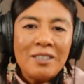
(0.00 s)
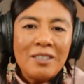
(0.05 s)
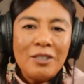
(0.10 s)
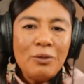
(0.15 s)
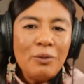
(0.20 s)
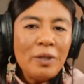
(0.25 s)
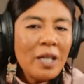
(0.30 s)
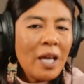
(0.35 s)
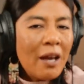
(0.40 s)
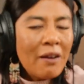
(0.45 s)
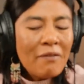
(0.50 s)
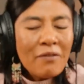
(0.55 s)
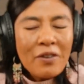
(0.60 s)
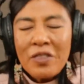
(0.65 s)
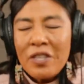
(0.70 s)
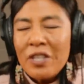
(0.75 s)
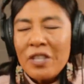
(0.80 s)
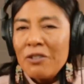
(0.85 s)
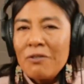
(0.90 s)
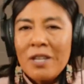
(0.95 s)
doing
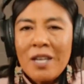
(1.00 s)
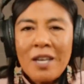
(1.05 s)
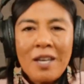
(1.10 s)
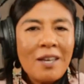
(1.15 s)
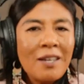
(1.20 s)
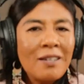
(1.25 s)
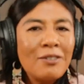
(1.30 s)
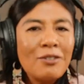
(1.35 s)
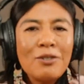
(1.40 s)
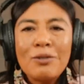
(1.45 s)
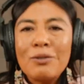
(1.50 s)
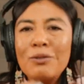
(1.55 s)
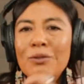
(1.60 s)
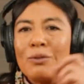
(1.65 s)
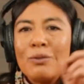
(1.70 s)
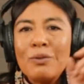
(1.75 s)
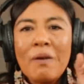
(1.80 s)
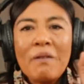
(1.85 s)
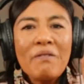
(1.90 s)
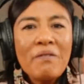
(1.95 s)
everything you can
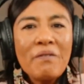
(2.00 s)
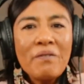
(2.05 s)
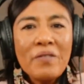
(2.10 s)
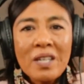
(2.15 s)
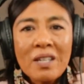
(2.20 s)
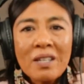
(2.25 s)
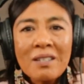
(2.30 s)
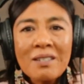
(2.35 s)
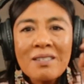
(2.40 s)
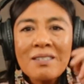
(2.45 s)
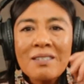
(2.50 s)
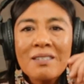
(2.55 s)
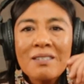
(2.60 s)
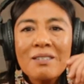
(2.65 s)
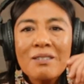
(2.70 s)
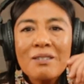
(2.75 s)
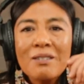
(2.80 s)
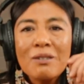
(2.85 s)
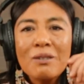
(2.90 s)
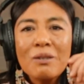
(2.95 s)
to fix
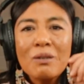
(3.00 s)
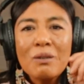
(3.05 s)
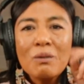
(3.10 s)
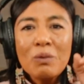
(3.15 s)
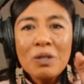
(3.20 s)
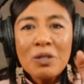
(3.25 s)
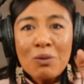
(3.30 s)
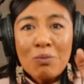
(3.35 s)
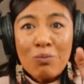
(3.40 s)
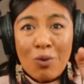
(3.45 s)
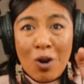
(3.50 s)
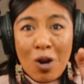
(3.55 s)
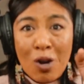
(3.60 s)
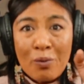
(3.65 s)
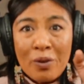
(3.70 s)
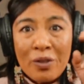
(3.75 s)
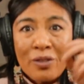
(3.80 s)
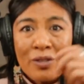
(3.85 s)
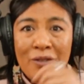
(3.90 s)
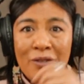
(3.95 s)
what's wrong
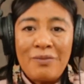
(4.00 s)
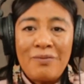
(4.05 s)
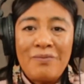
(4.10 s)
with you.